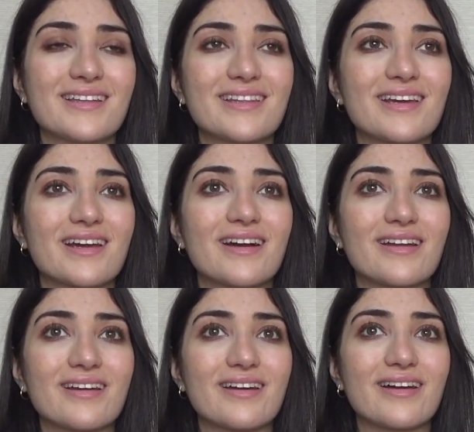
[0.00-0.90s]
They're
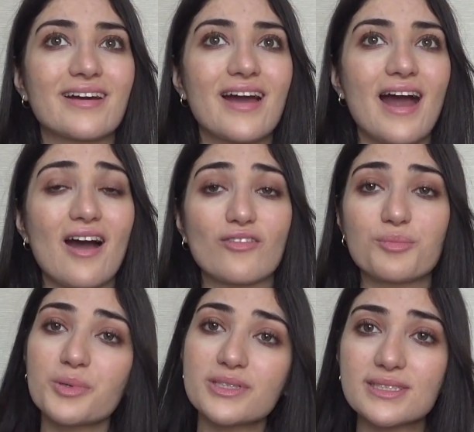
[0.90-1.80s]
gonna have
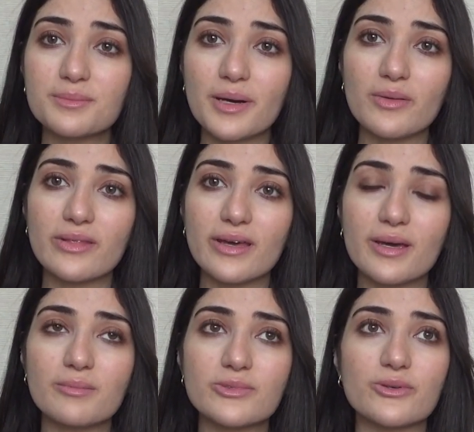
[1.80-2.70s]
books about
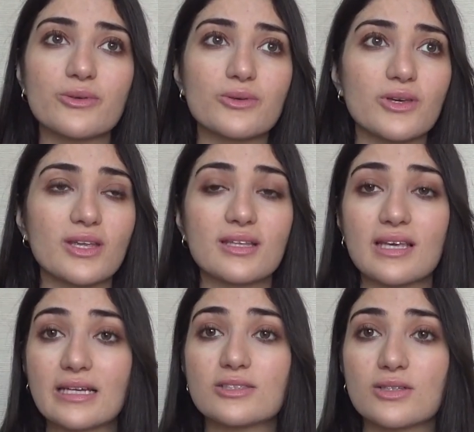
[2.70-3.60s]
them, so you could
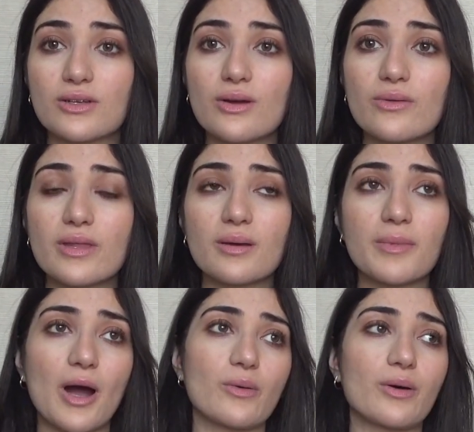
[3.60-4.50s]
get to know them,
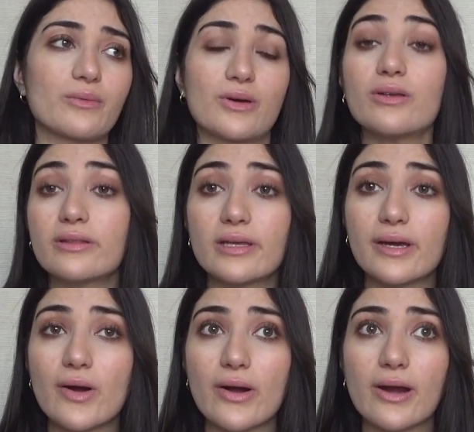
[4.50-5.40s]
how good they
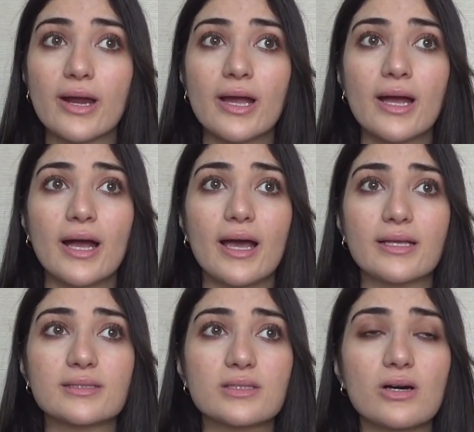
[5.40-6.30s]
are.
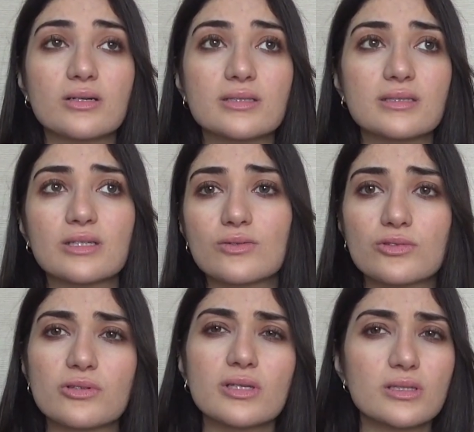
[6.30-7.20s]
And
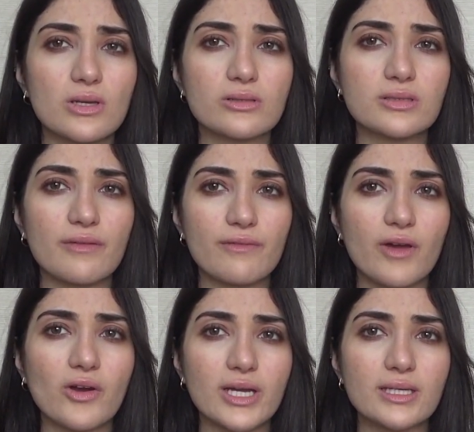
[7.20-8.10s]
usually songs are
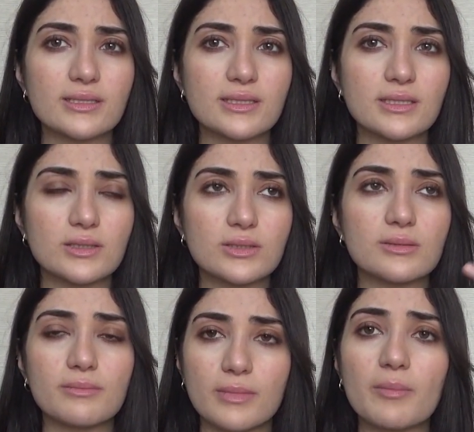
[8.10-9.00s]
very easy to
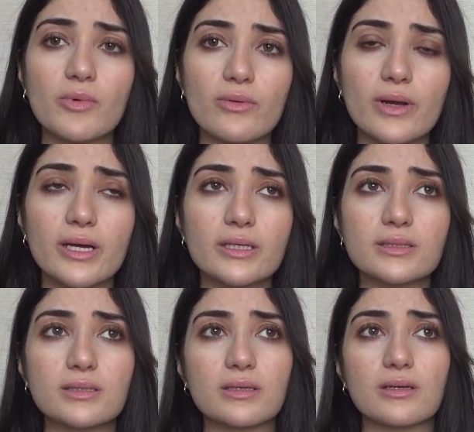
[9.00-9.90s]

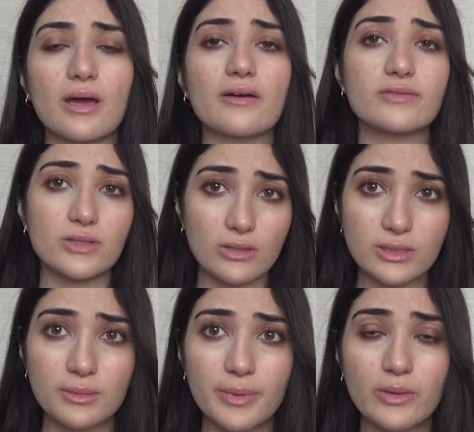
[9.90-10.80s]
memorize. They're gonna have
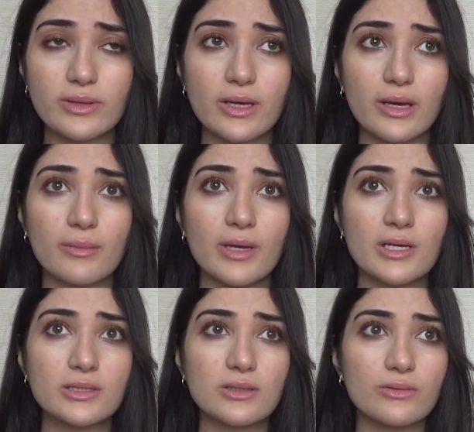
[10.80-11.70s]
songs about them,
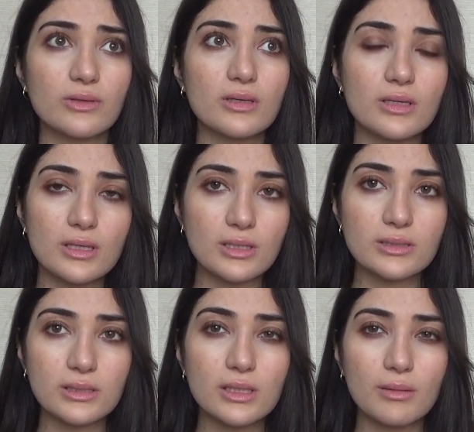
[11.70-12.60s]
so you could
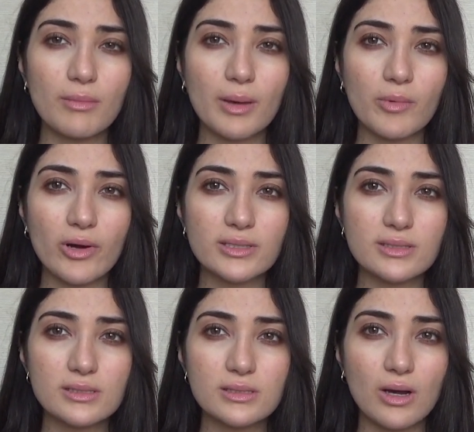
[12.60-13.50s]
easily memorize
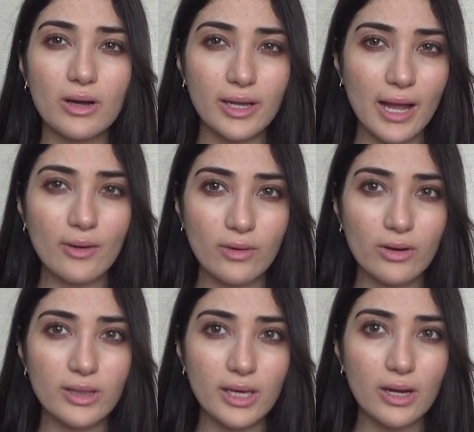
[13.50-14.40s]
the song and how
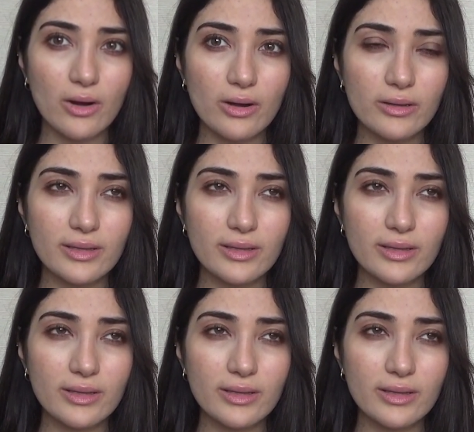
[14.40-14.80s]
good they are.